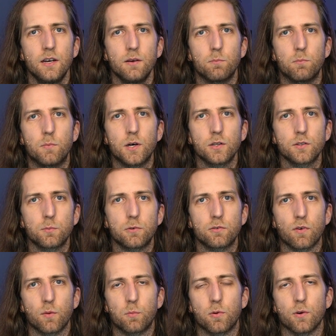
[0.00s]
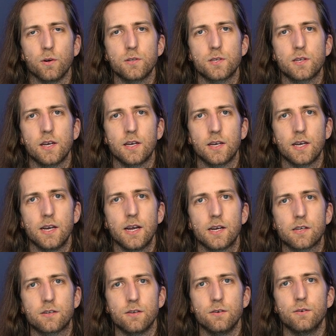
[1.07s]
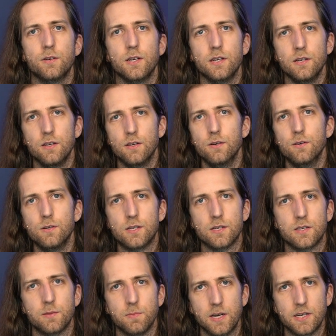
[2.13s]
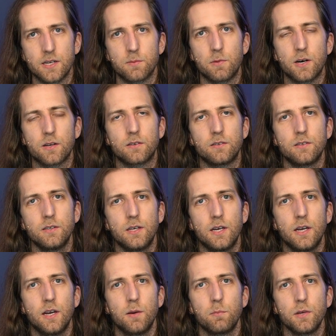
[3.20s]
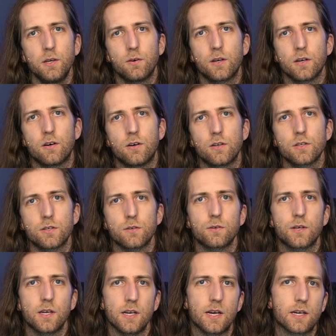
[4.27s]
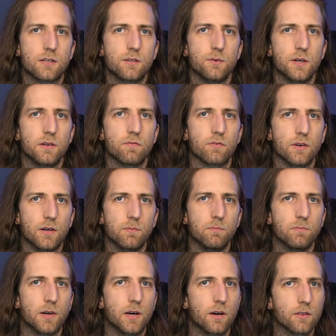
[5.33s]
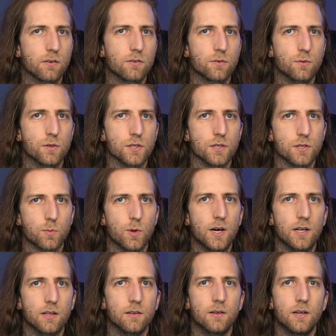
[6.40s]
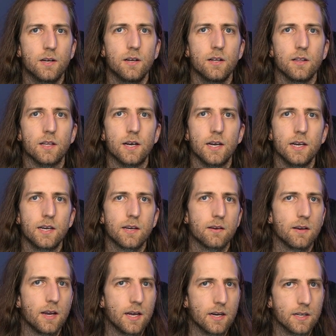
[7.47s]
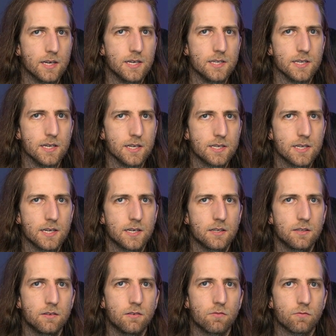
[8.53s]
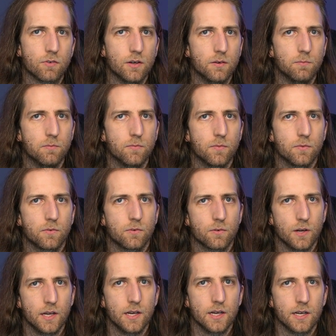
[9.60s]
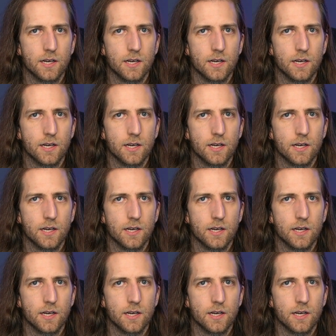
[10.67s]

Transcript: Multiple reports can connect to and use a semantic model, but you can also connect to it from other tools as well, like Analyze in Excel, from creating an